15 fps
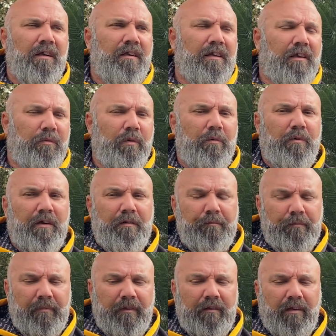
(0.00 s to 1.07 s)
Yes, we want
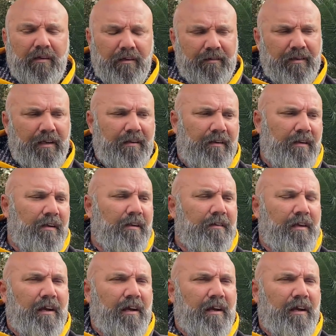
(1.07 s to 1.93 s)
them. Like I said, the